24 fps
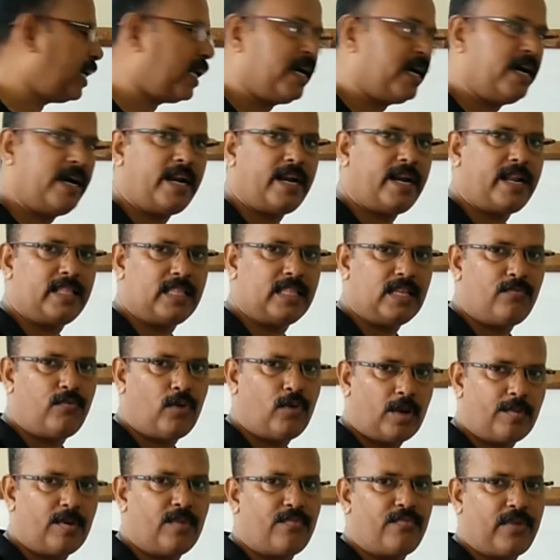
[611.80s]
generated in the
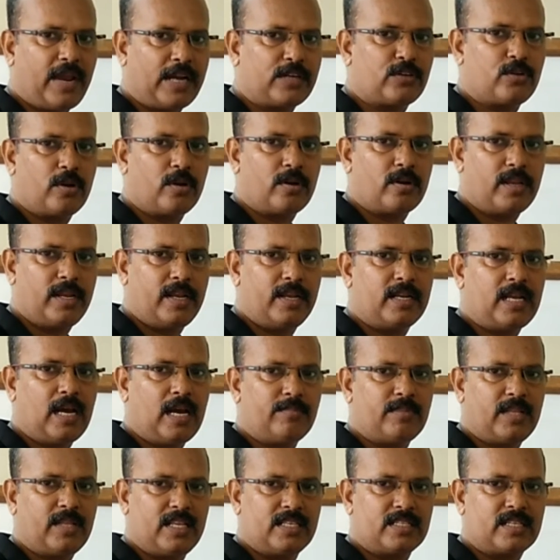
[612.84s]
form of factor
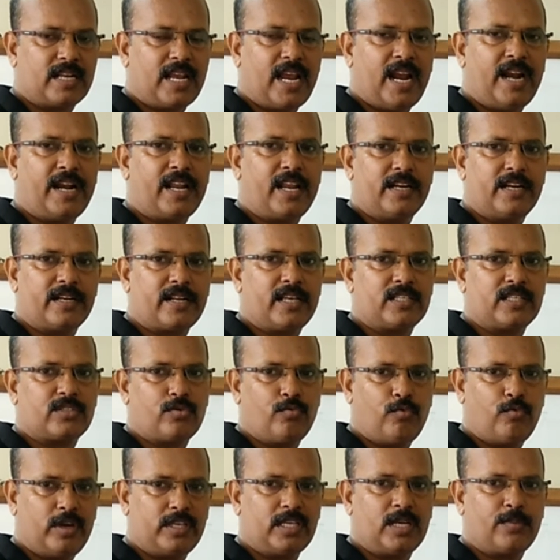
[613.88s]
income, that is rent,
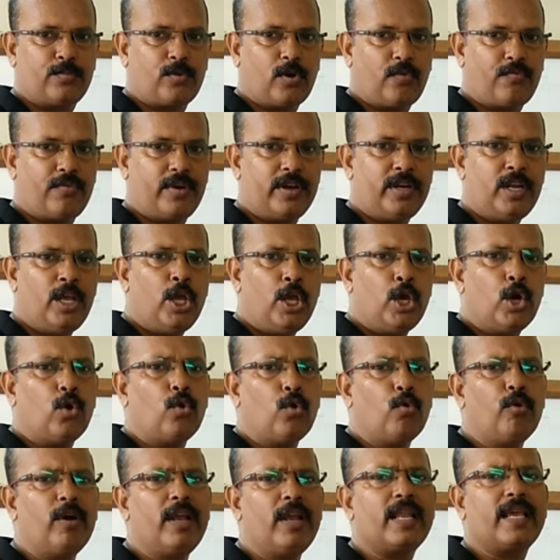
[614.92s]
interest, wage and profit,
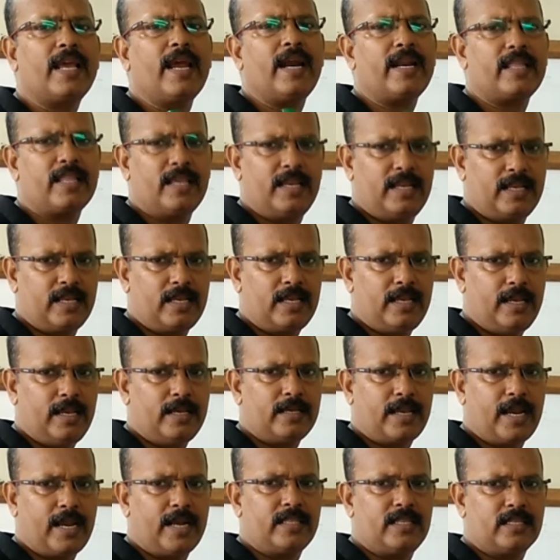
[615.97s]
who will get
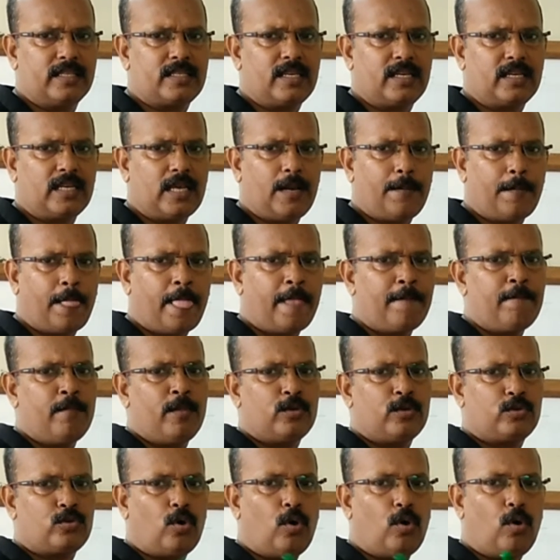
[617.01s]
this income?
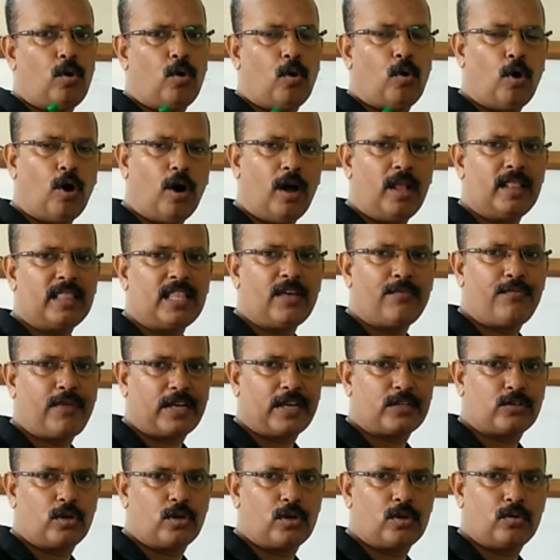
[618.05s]
So all the
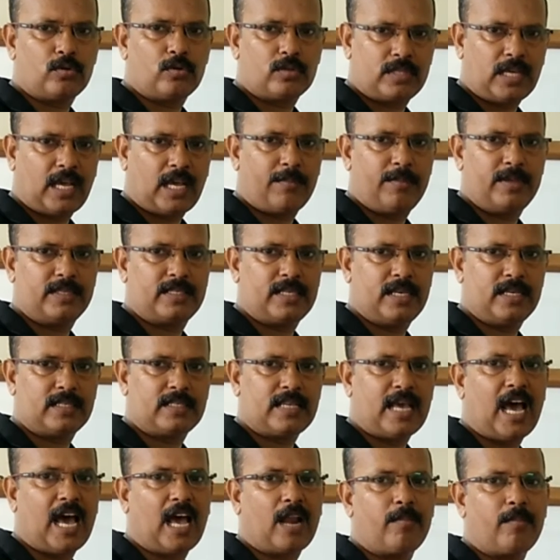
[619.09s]
factor
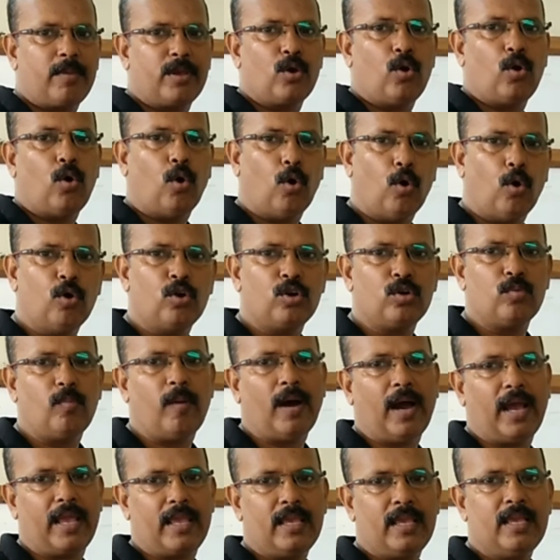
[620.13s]
services are being owned
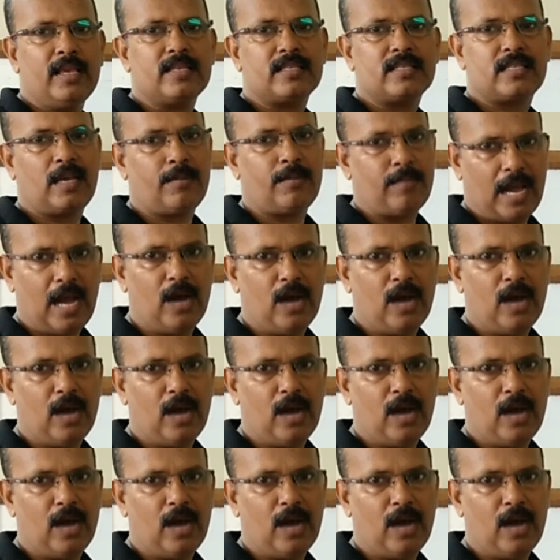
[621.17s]
by some